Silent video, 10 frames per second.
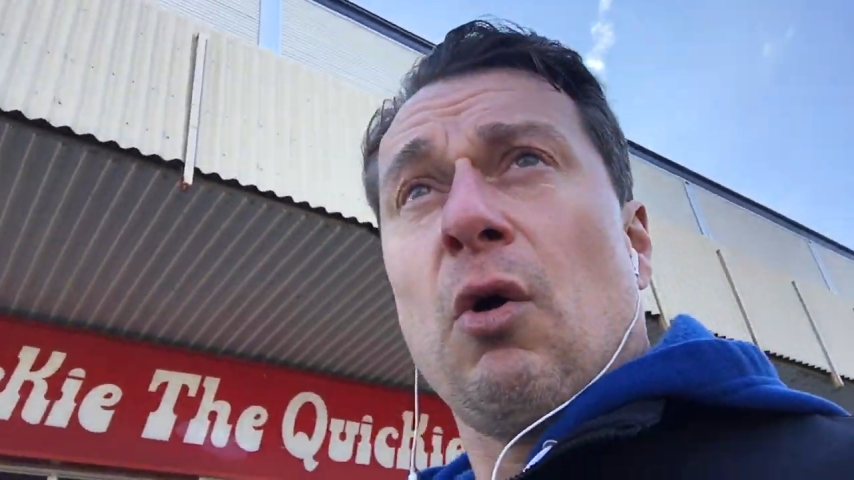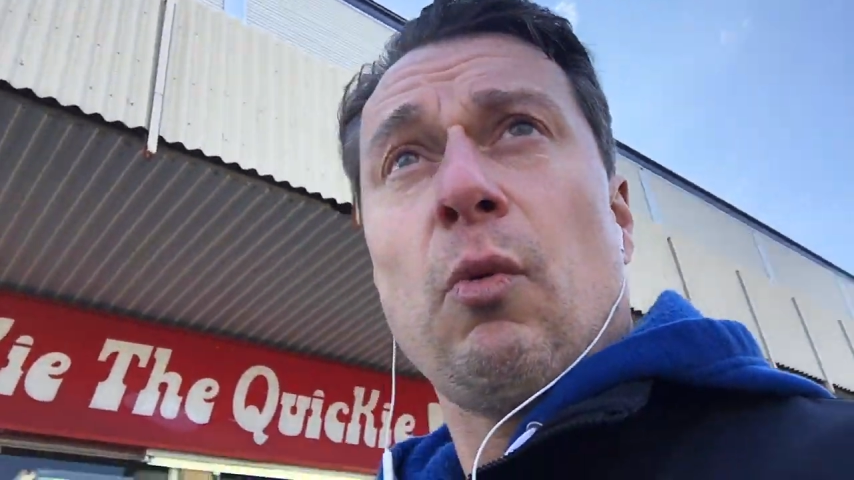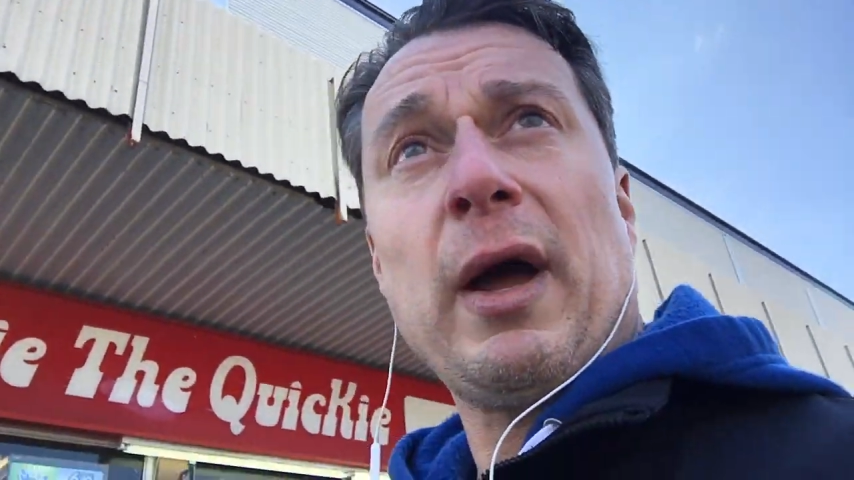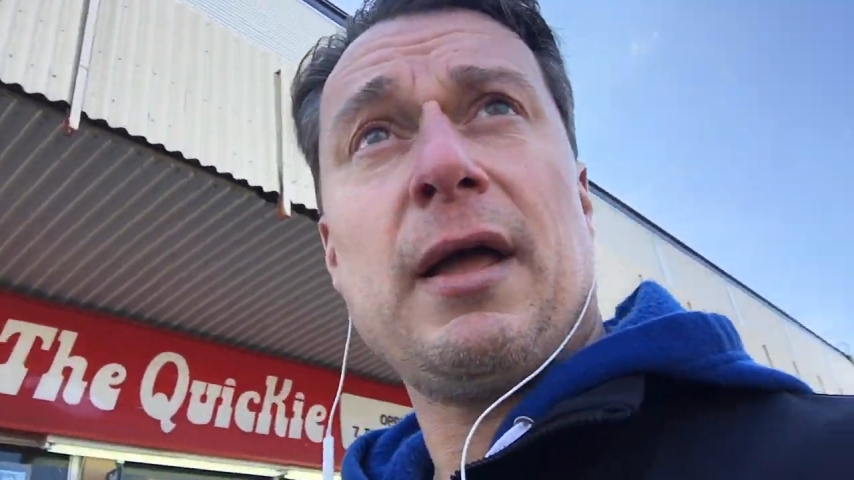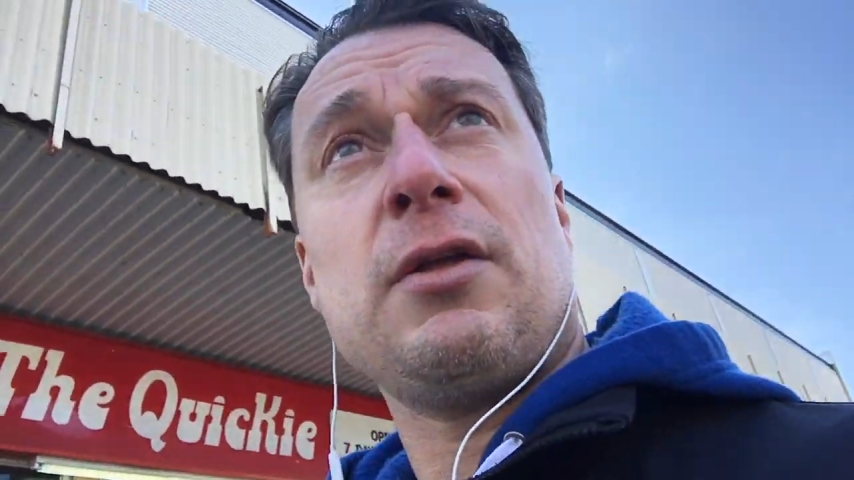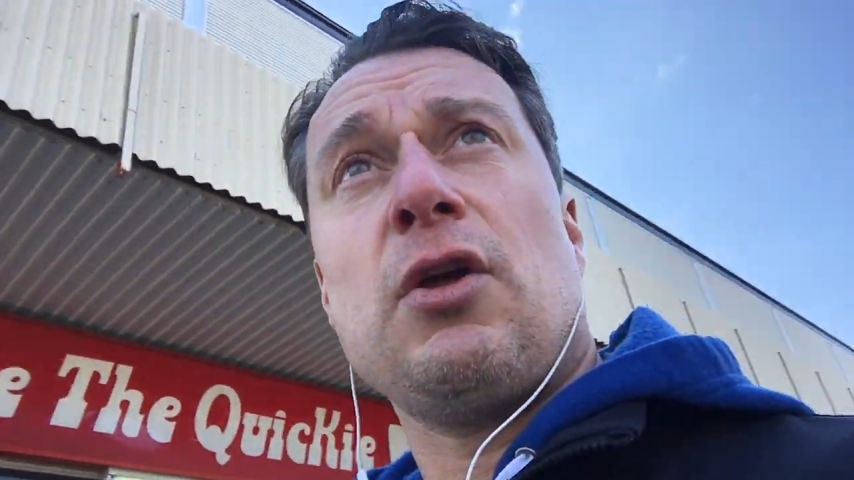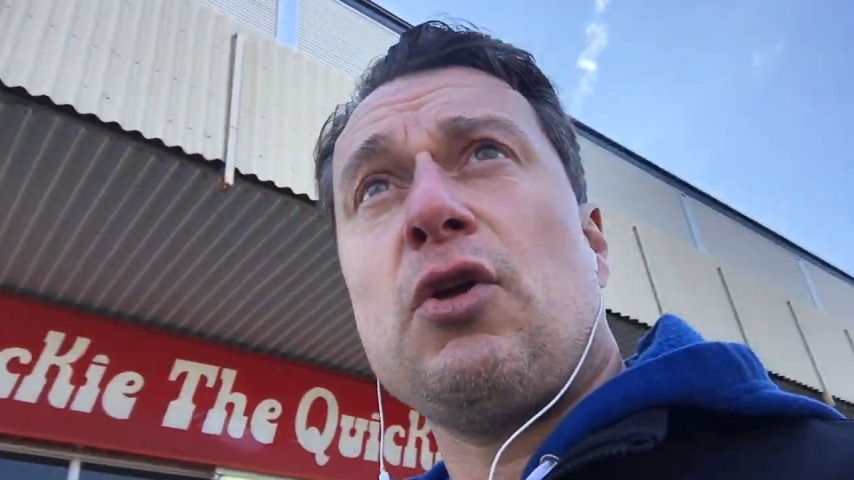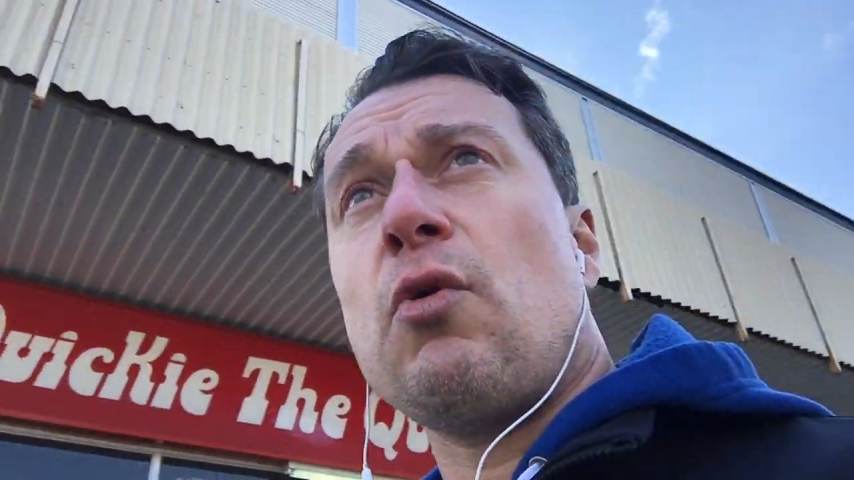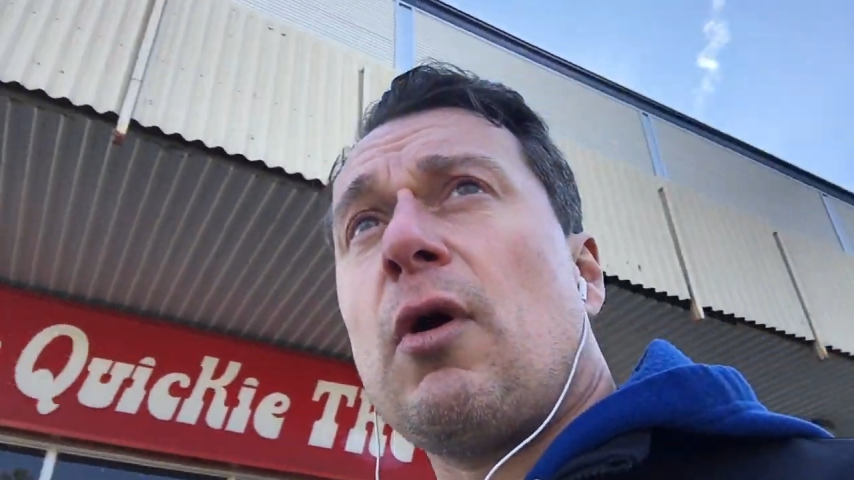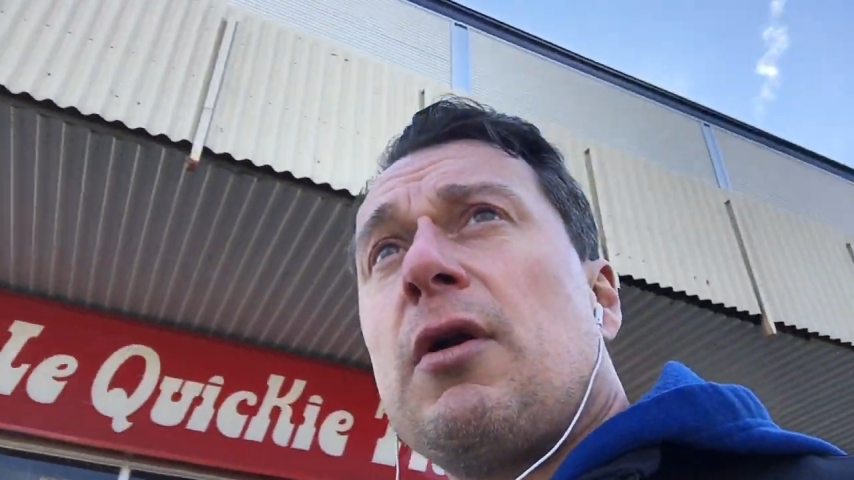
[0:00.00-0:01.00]
when
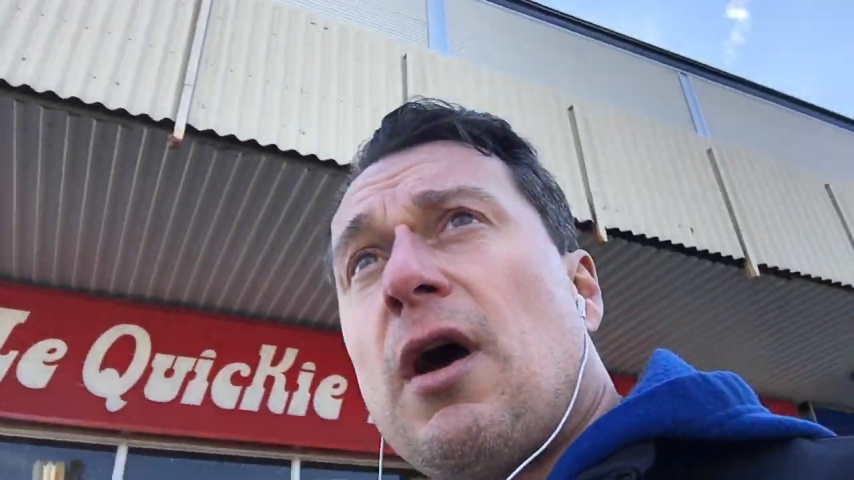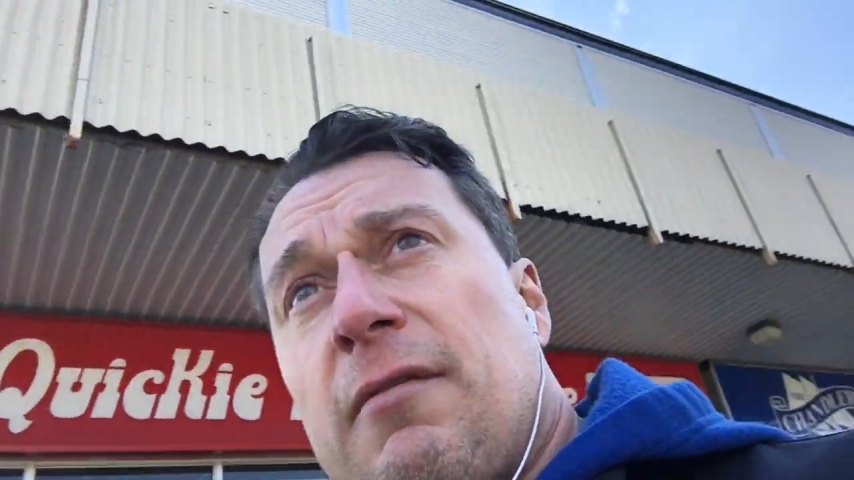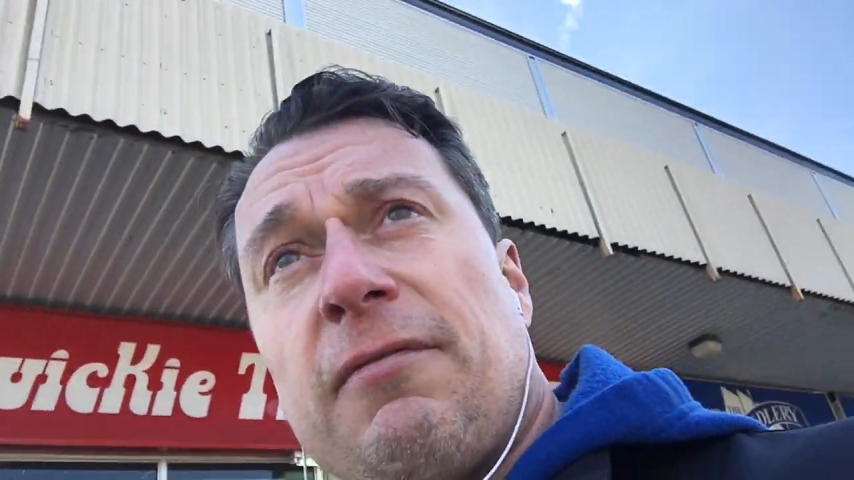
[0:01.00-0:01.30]
you are not